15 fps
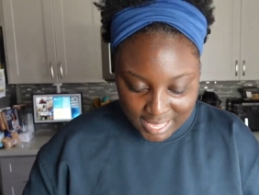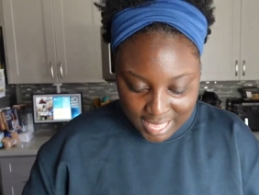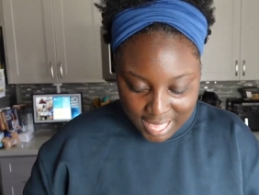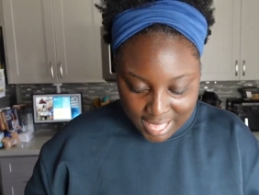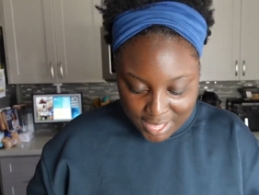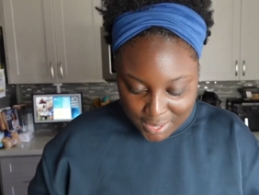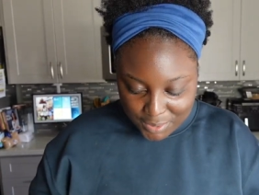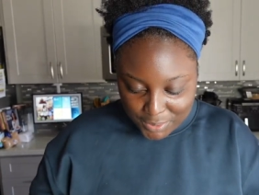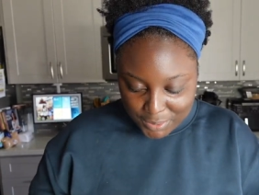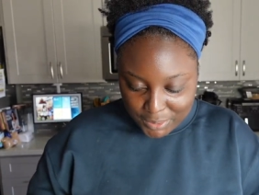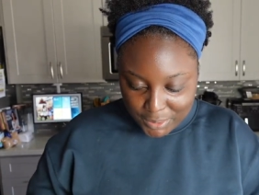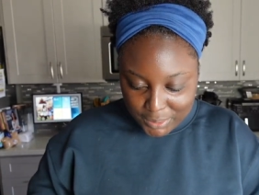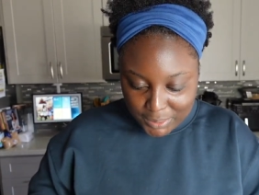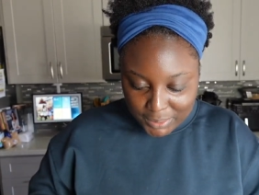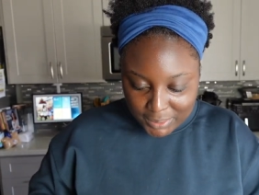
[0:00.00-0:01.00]
how
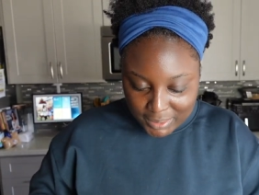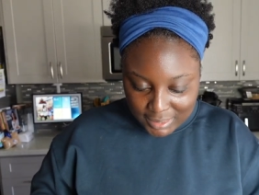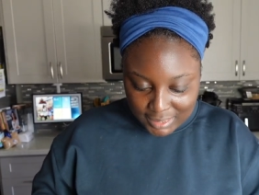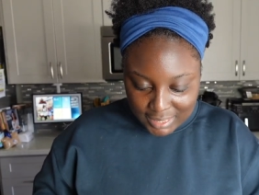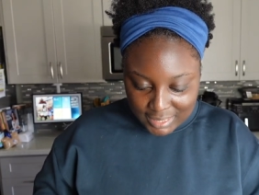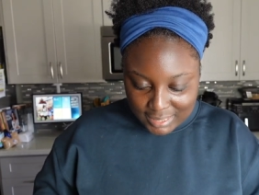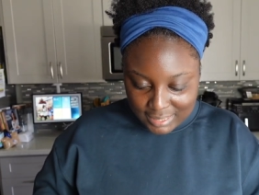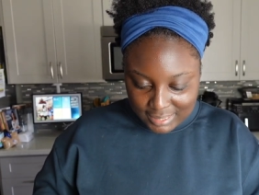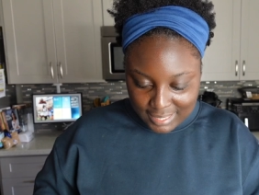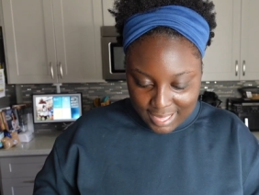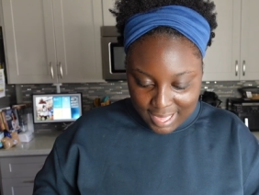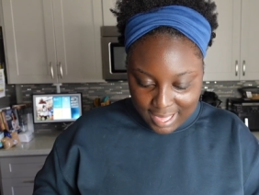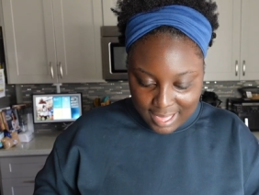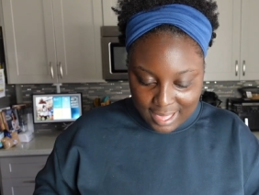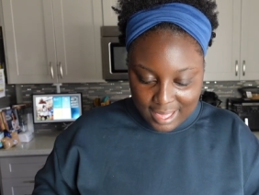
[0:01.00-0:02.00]
cool is
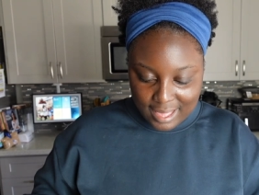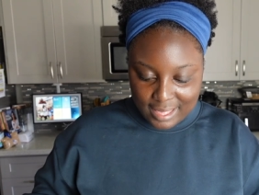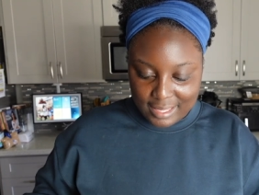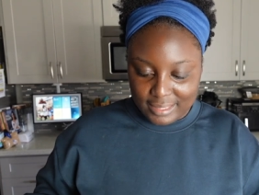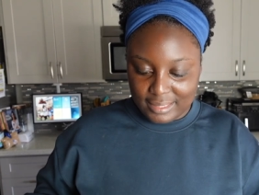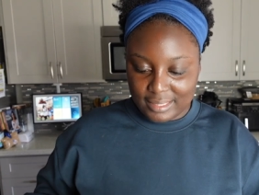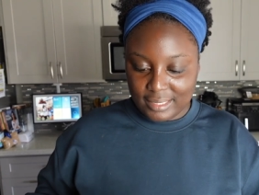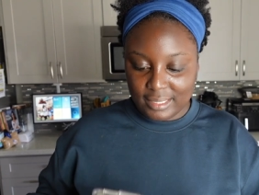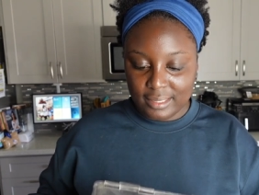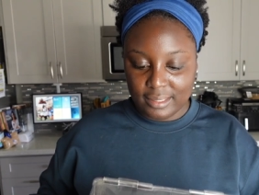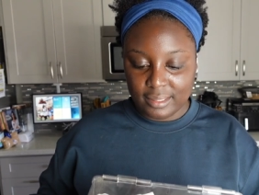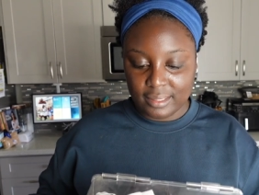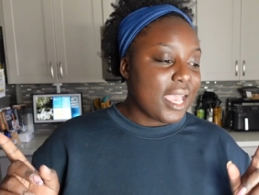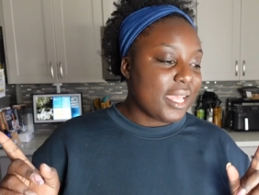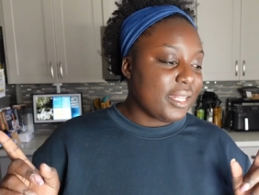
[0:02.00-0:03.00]
that?
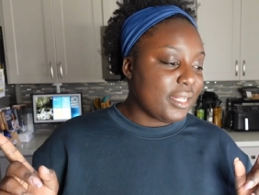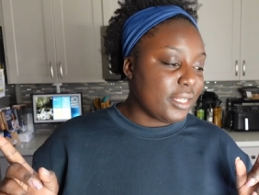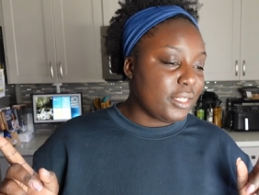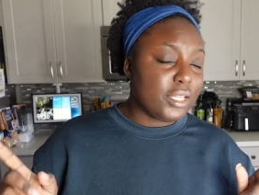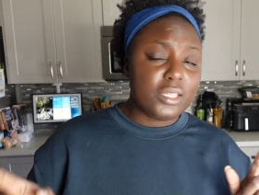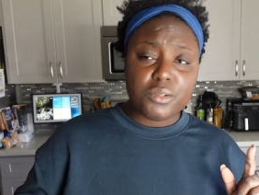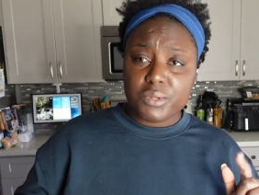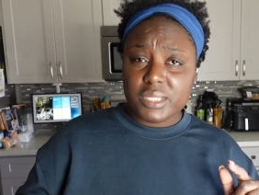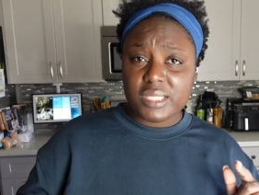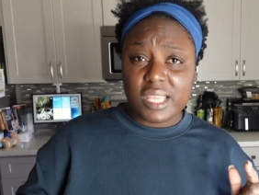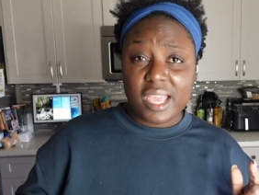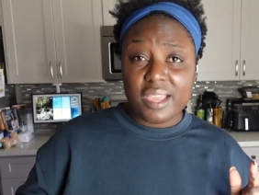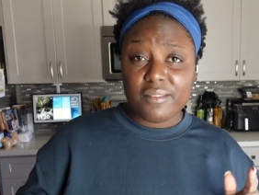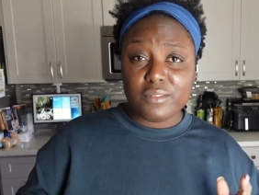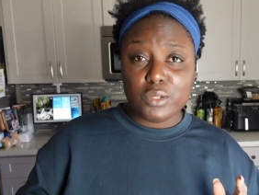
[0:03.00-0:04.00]
And another reason I
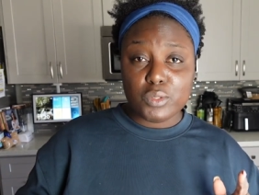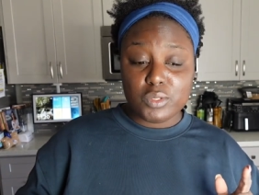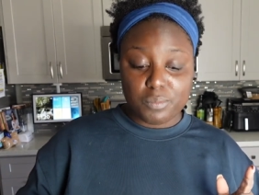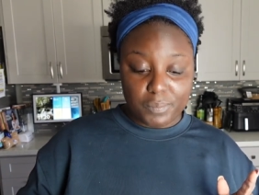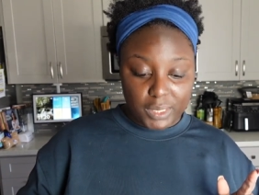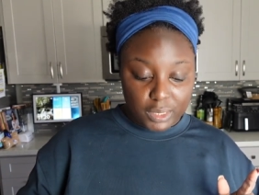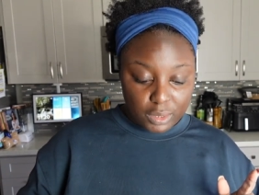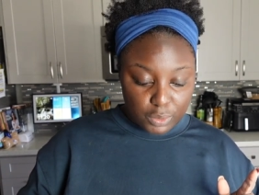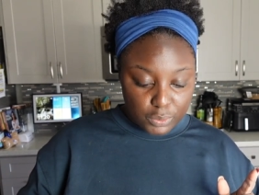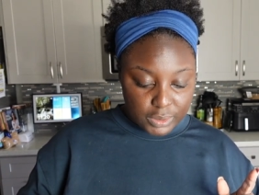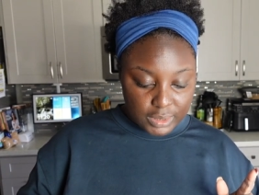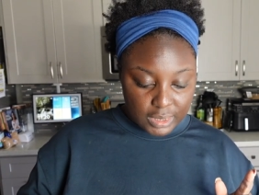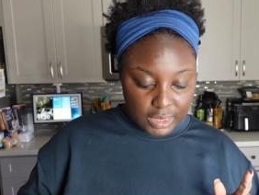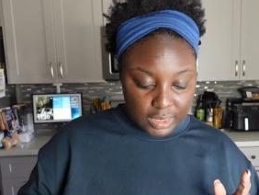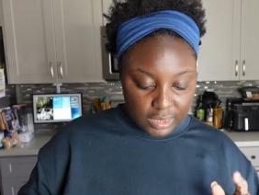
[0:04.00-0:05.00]
have those Bigelow
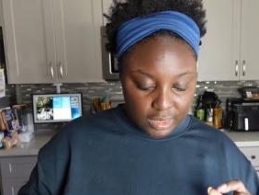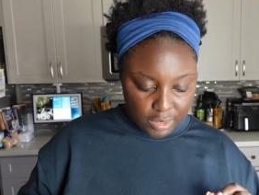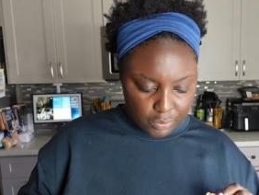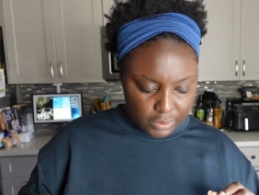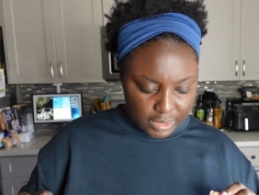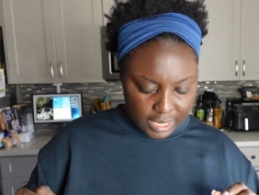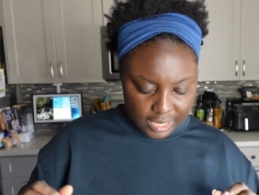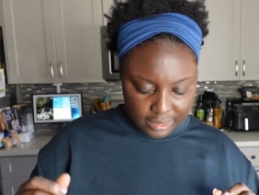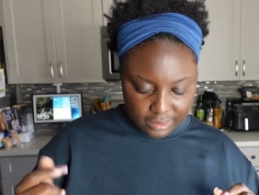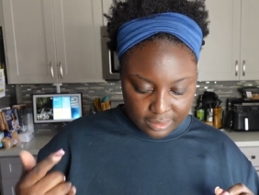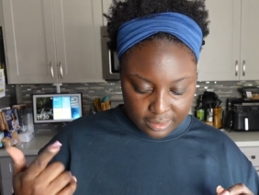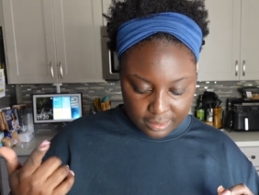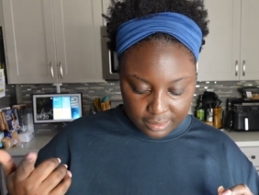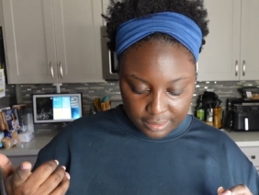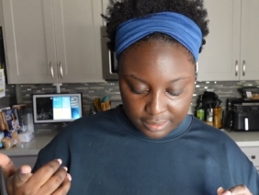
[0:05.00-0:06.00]
tea, they were like
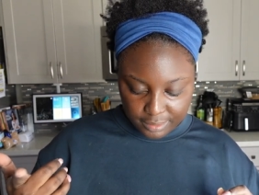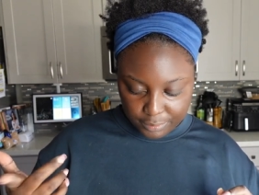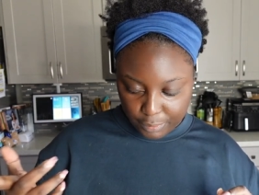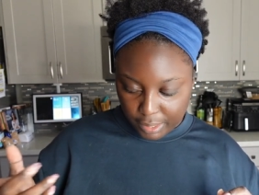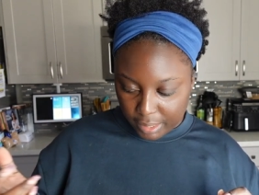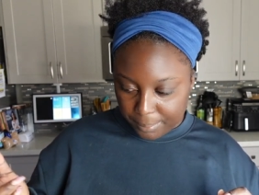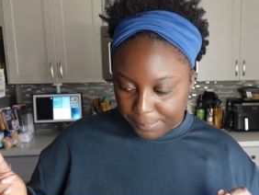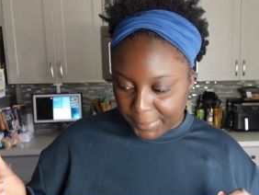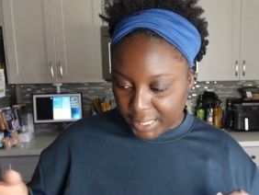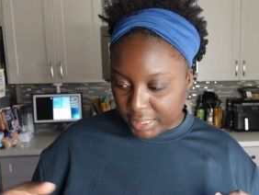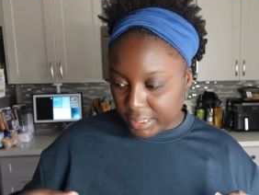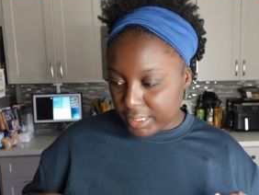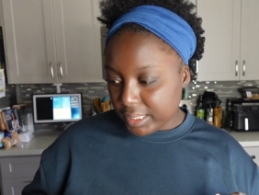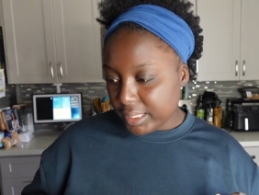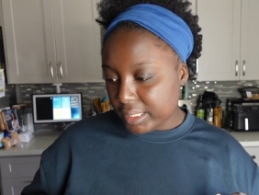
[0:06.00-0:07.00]
the
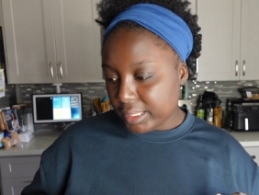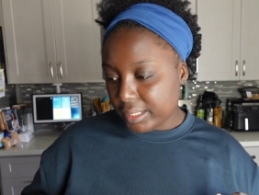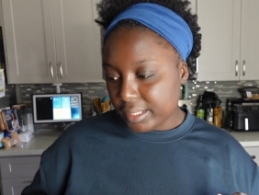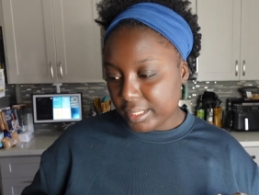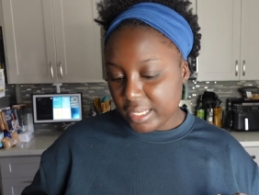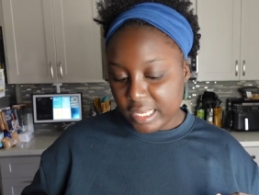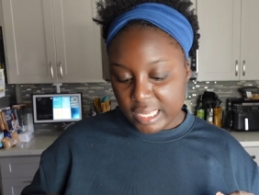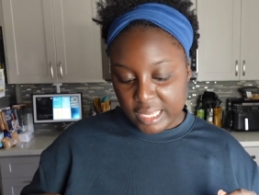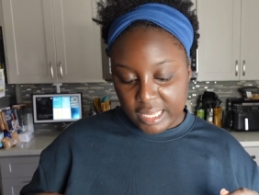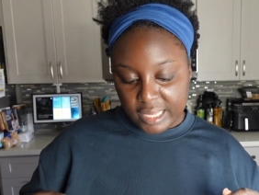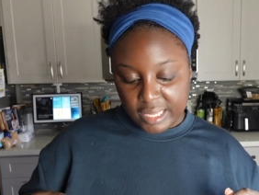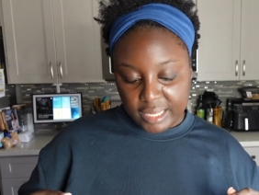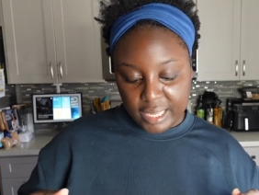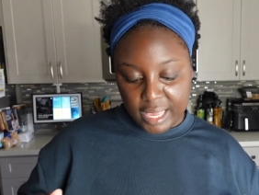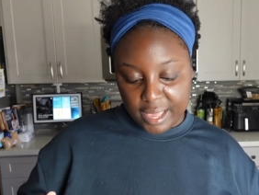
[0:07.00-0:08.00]
recommended
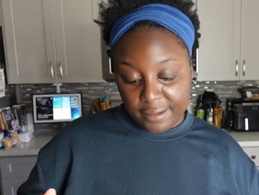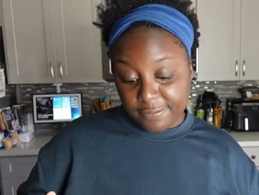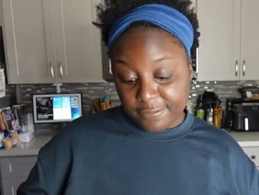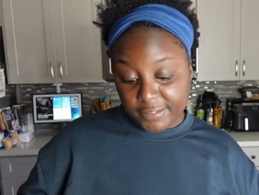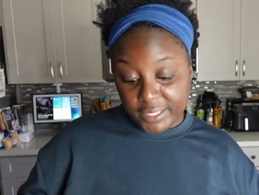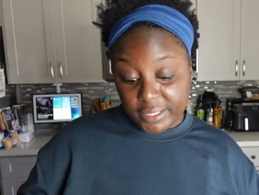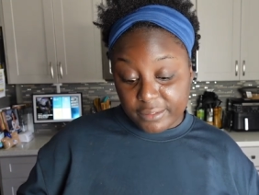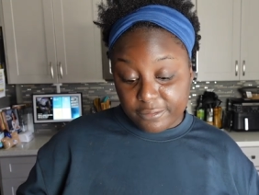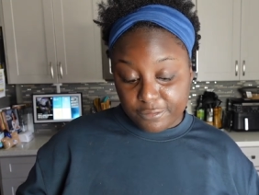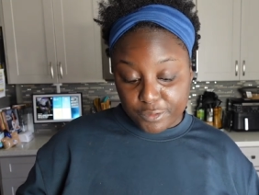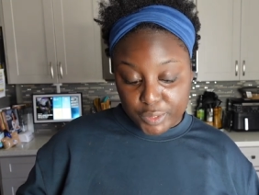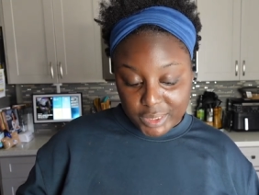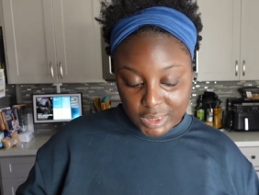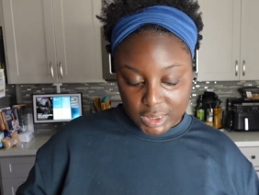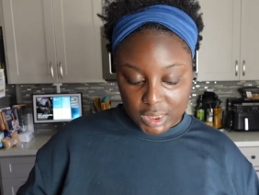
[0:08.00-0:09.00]

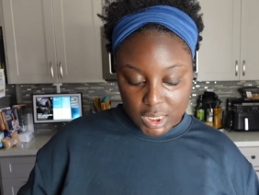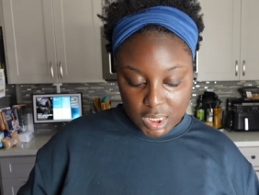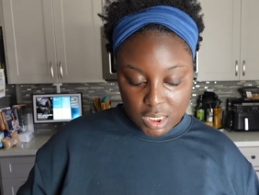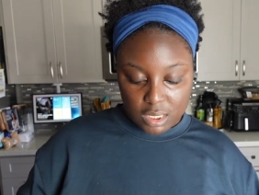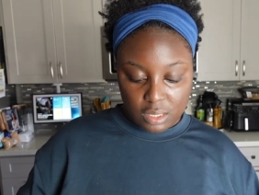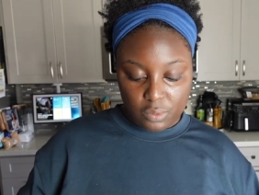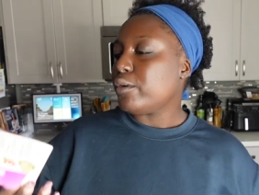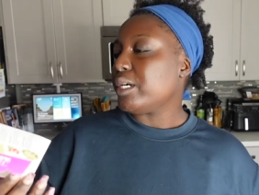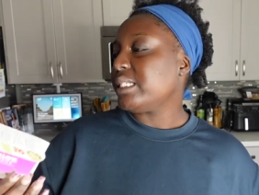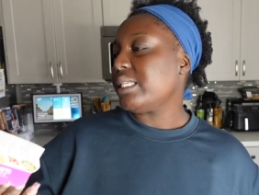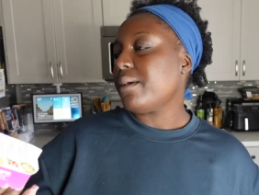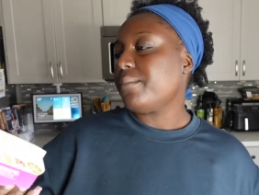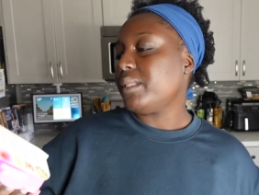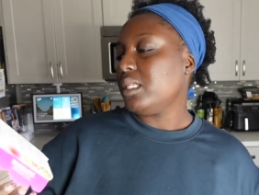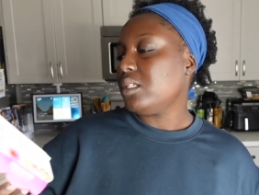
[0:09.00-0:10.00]
caffeine-free tea. For
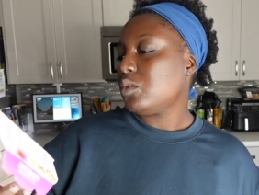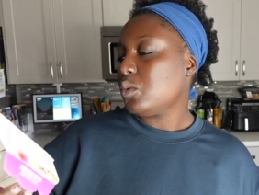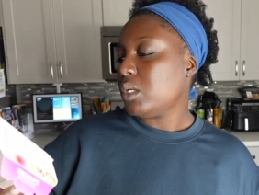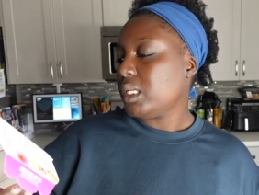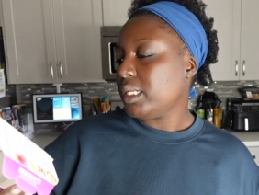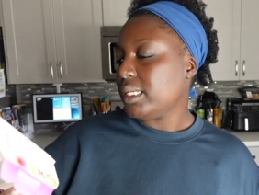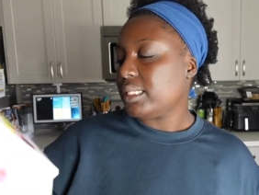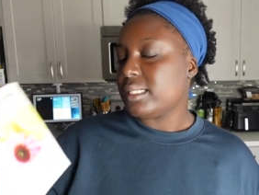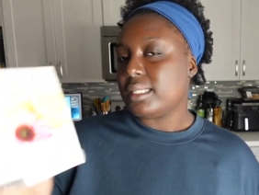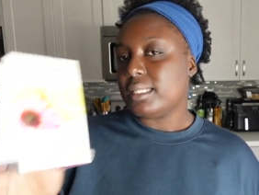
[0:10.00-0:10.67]
example, this one is